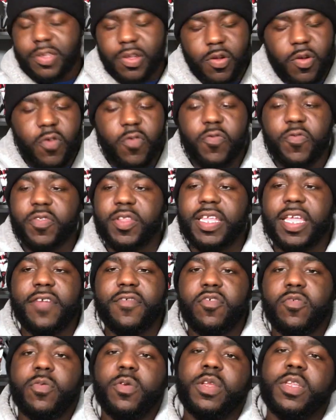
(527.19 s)
Hopefully
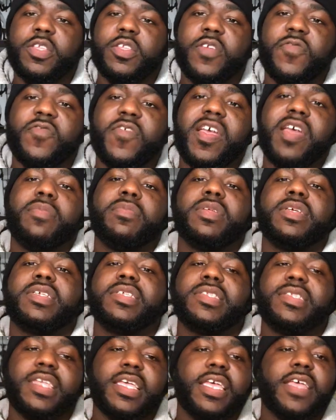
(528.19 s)
everyone in your family
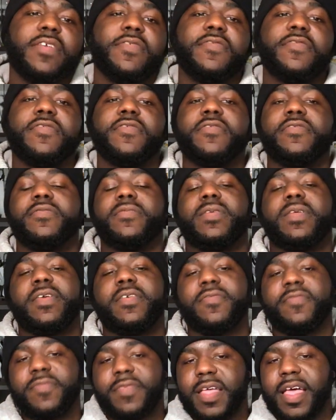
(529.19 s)
is safe.
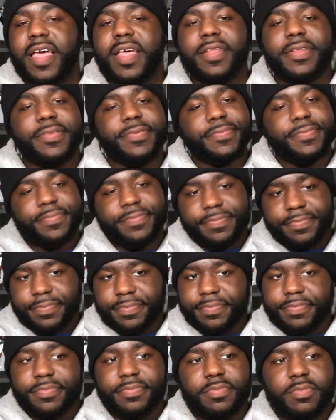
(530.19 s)
If not,
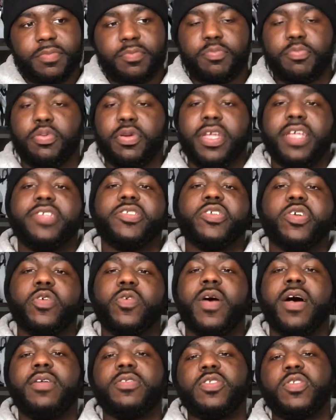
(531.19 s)
prayers
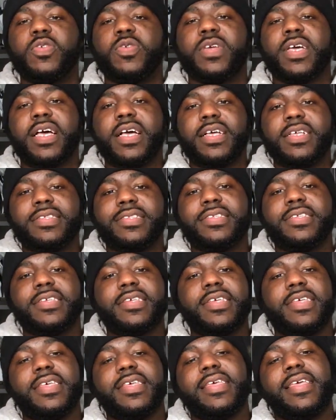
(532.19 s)
go out to you guys.
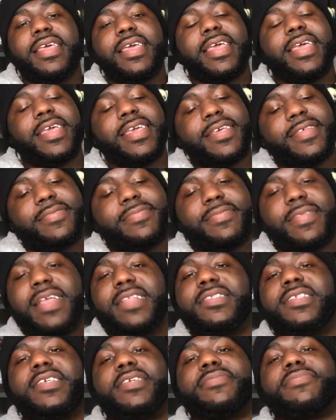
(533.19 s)
And
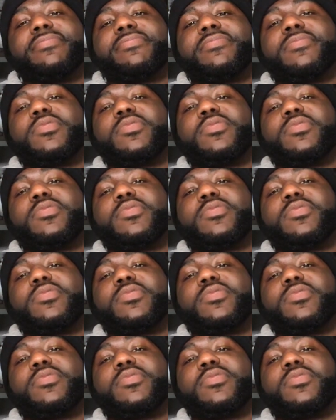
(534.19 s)
that's it.